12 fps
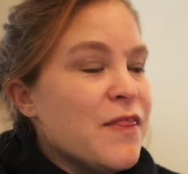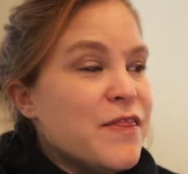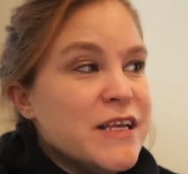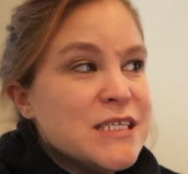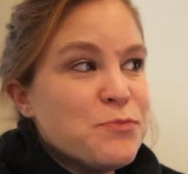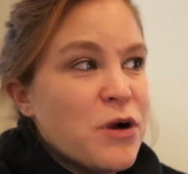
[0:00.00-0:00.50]

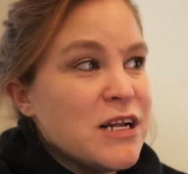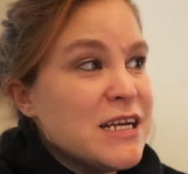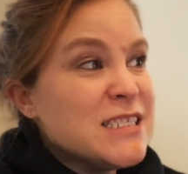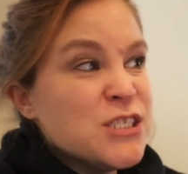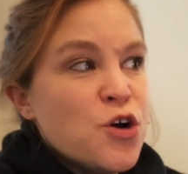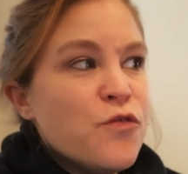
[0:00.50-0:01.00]
this project,
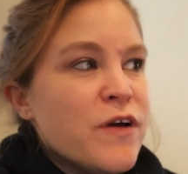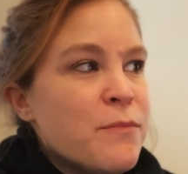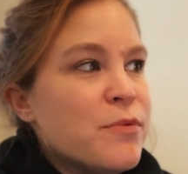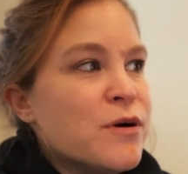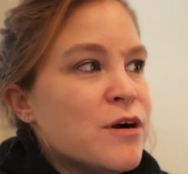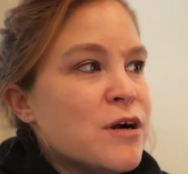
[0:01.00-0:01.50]
it's
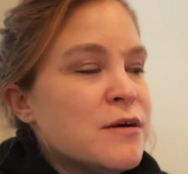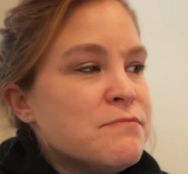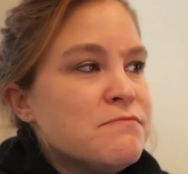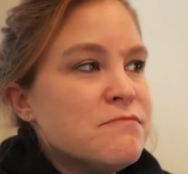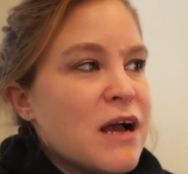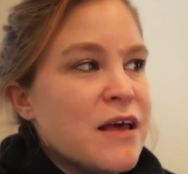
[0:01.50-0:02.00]
November.
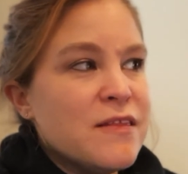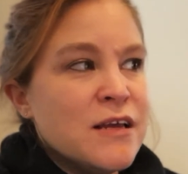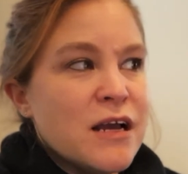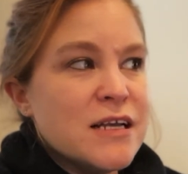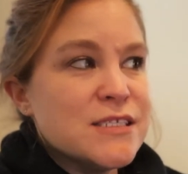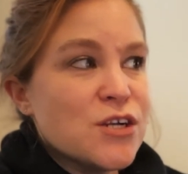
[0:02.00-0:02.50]
I
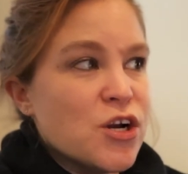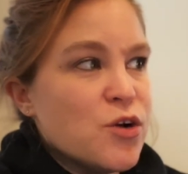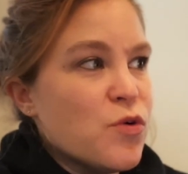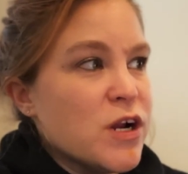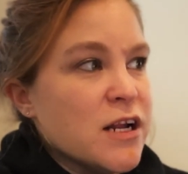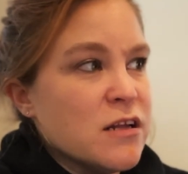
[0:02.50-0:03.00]
think I started
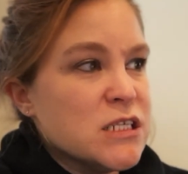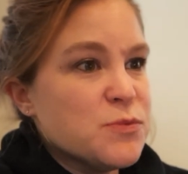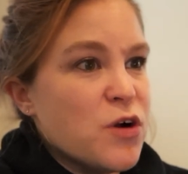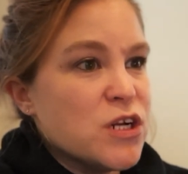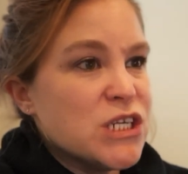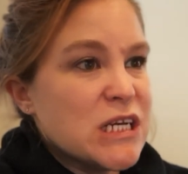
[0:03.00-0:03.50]
working on this
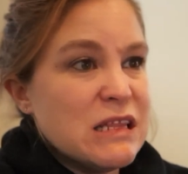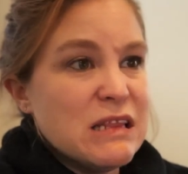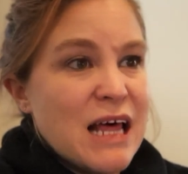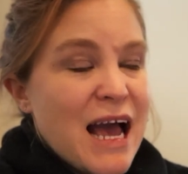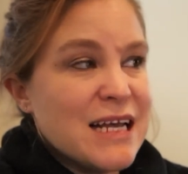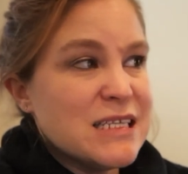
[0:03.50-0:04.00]
project
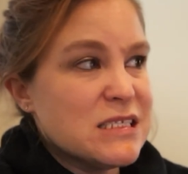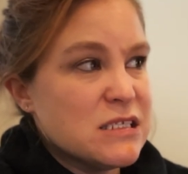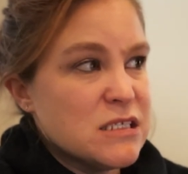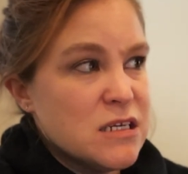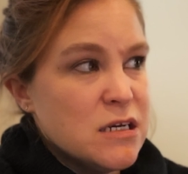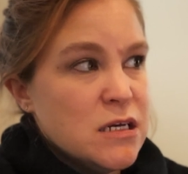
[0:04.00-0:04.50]

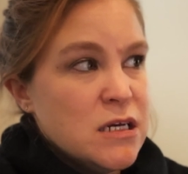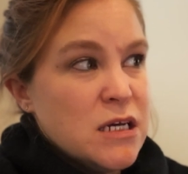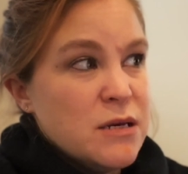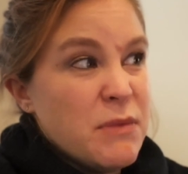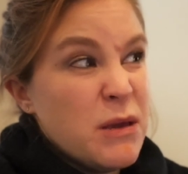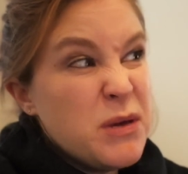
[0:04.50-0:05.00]

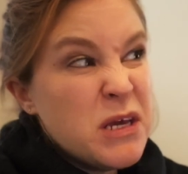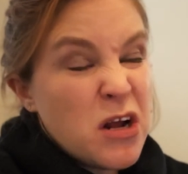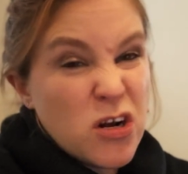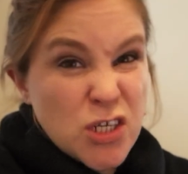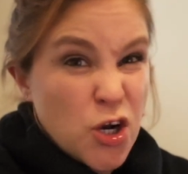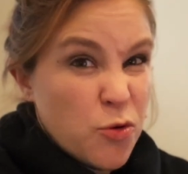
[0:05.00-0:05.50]
maybe in
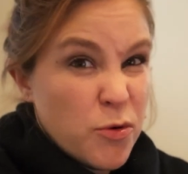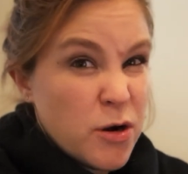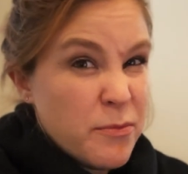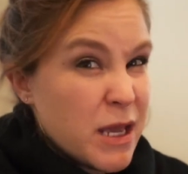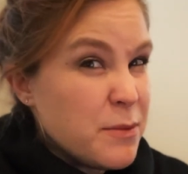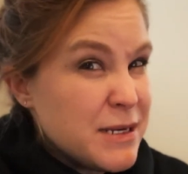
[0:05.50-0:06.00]
October,
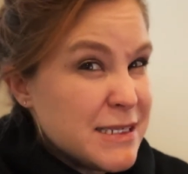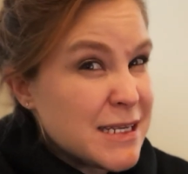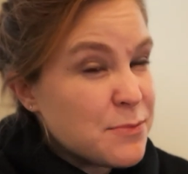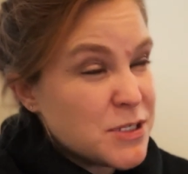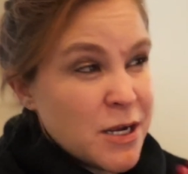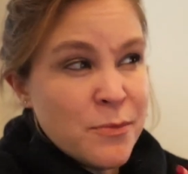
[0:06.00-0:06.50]
maybe
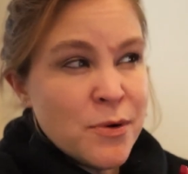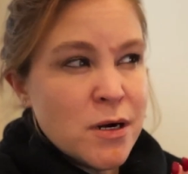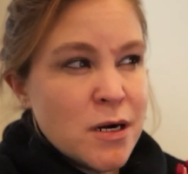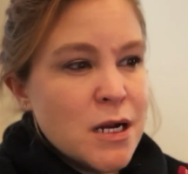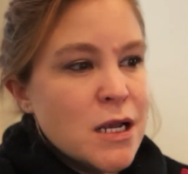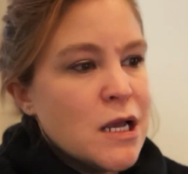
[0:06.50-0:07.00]

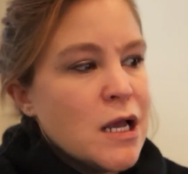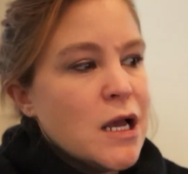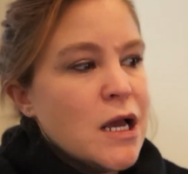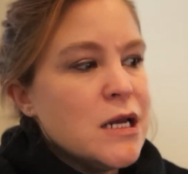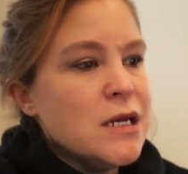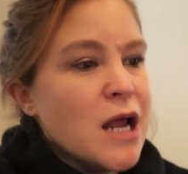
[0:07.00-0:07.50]
September.
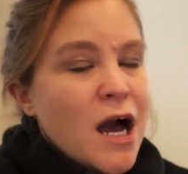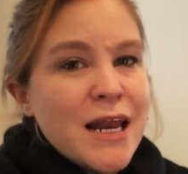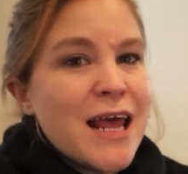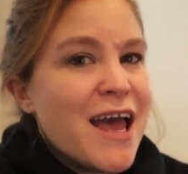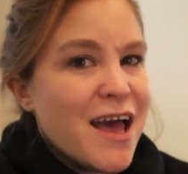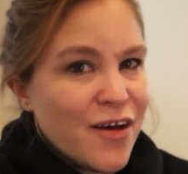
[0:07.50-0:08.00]
Not
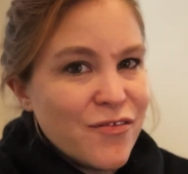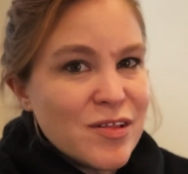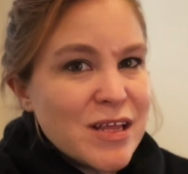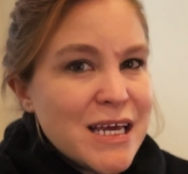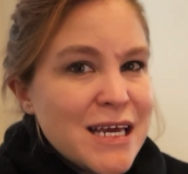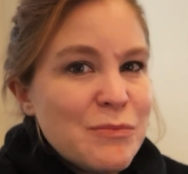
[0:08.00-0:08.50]

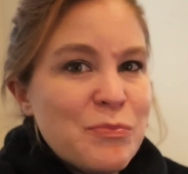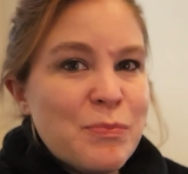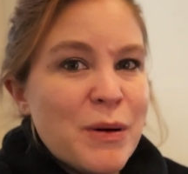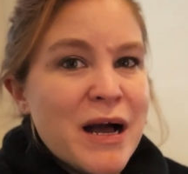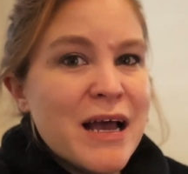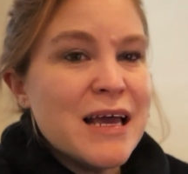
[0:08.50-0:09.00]
heavily,
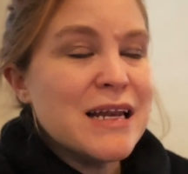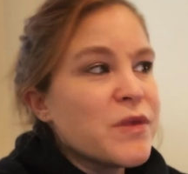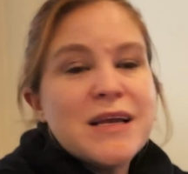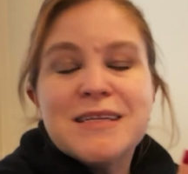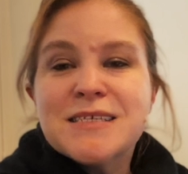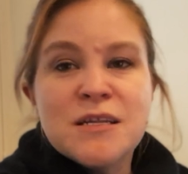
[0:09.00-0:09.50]
but
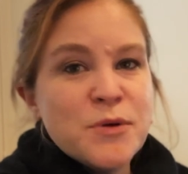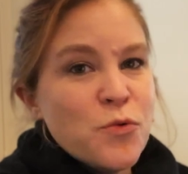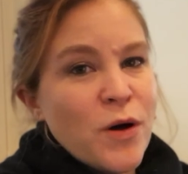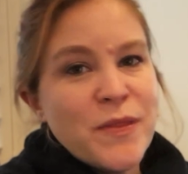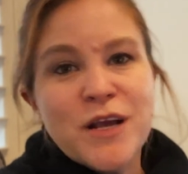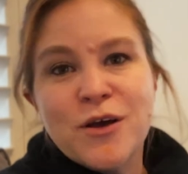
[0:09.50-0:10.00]
it's gonna be
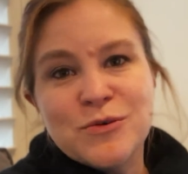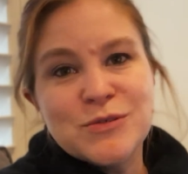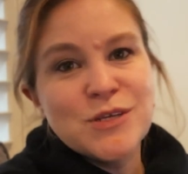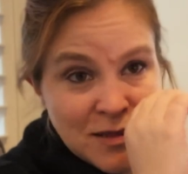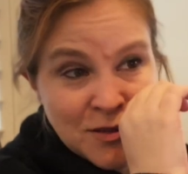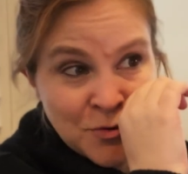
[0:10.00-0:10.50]
one that
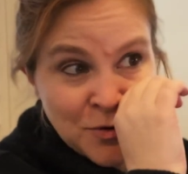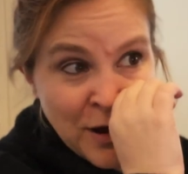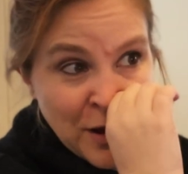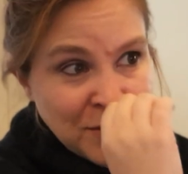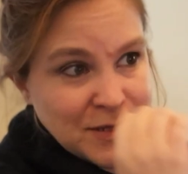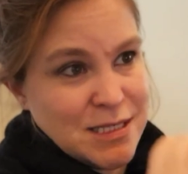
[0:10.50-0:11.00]
goes
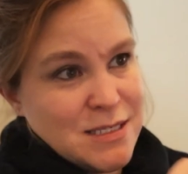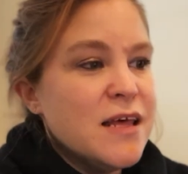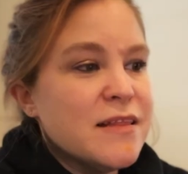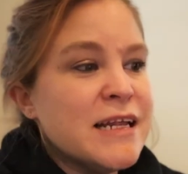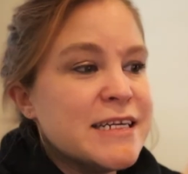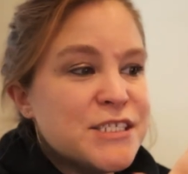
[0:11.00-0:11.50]
throughout
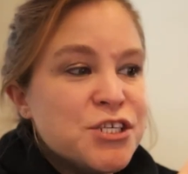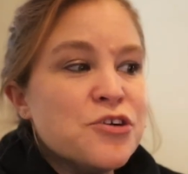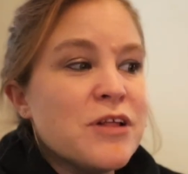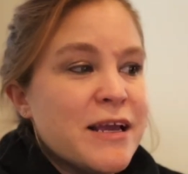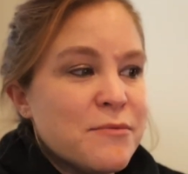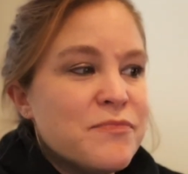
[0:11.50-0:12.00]
the next
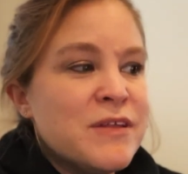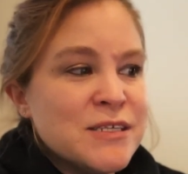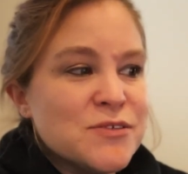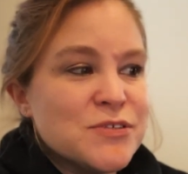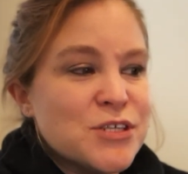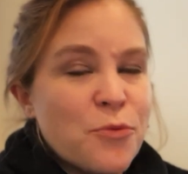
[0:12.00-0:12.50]
year. Like,
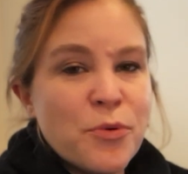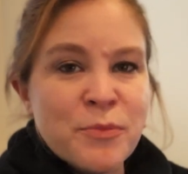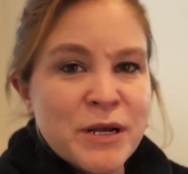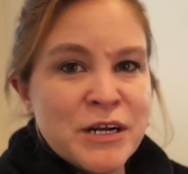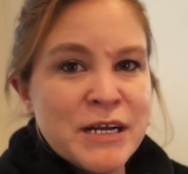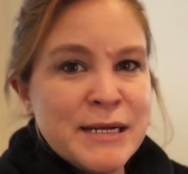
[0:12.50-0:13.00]
things will start
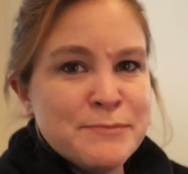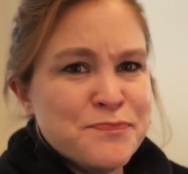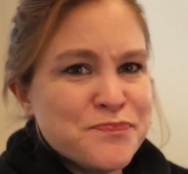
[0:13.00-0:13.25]
premiering